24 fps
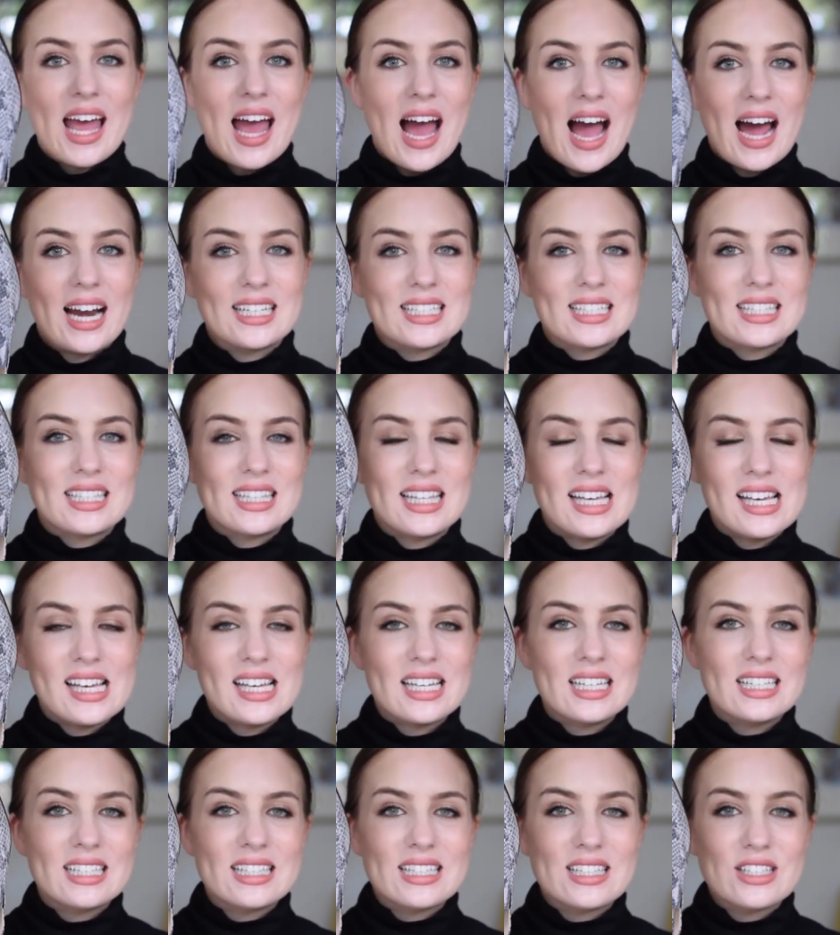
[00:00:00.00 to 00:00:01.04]
And it's
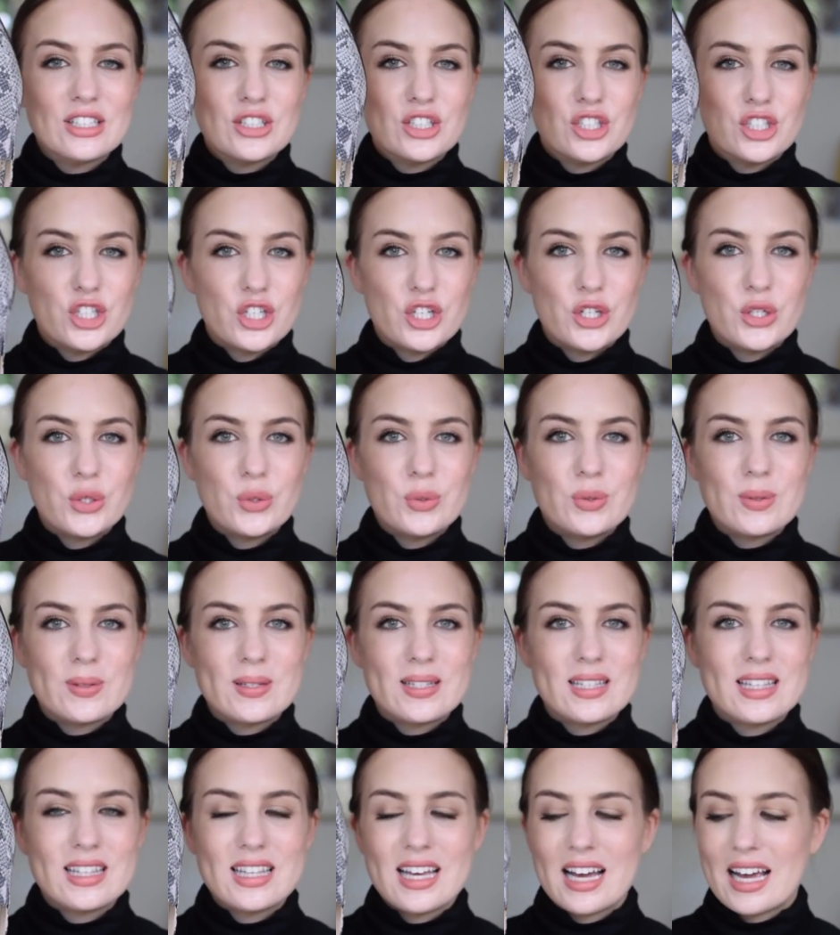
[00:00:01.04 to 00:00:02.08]
these
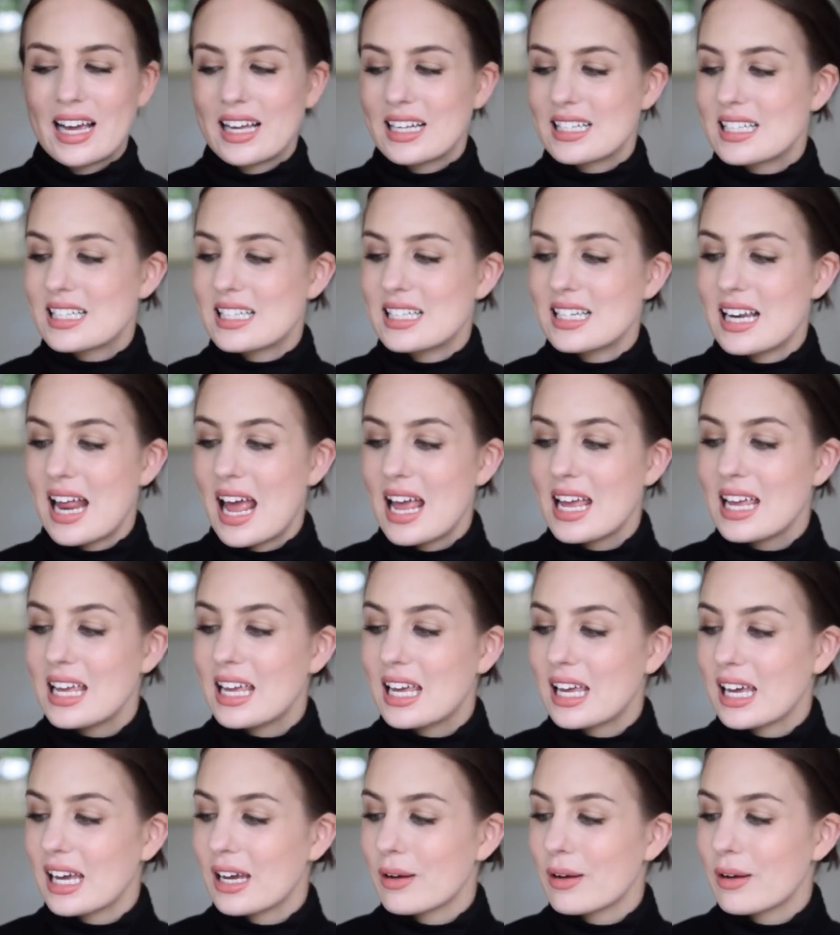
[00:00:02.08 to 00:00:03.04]
shoes. The snake